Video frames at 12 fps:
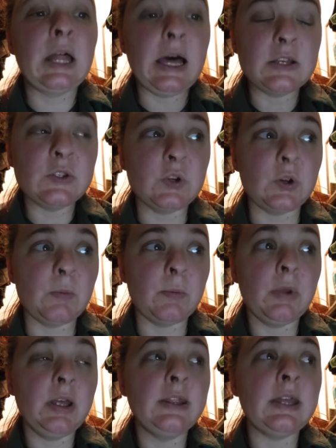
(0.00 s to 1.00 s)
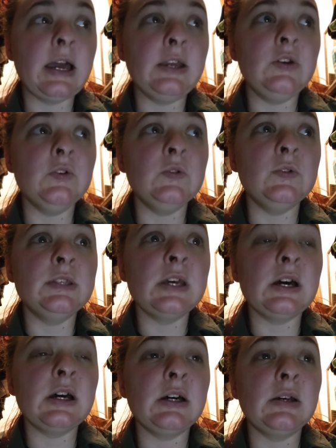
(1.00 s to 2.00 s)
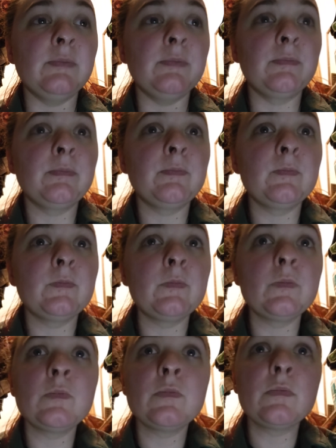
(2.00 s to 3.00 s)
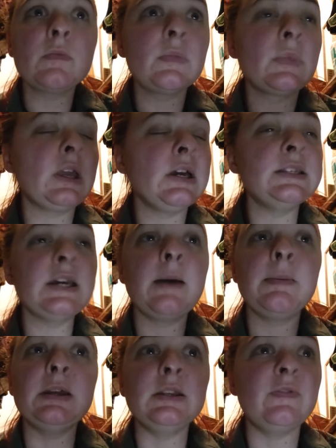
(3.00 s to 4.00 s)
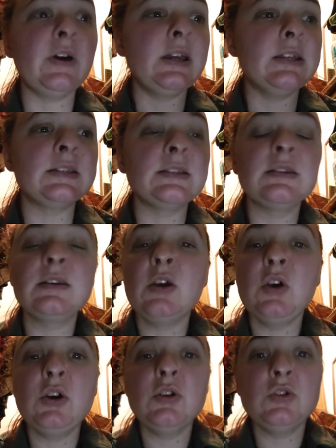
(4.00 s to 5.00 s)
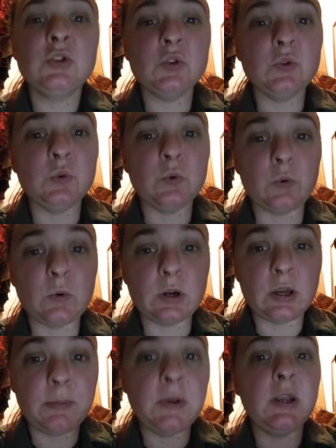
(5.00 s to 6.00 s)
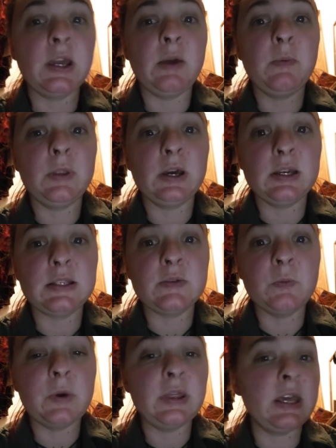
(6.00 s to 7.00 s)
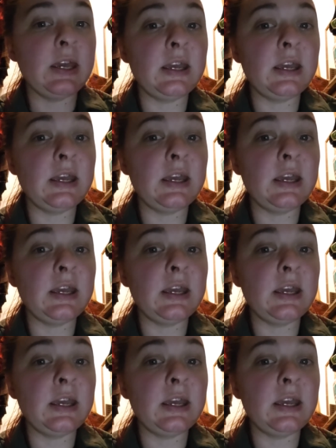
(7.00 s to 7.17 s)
classroom that use a tablet device to communicate with us when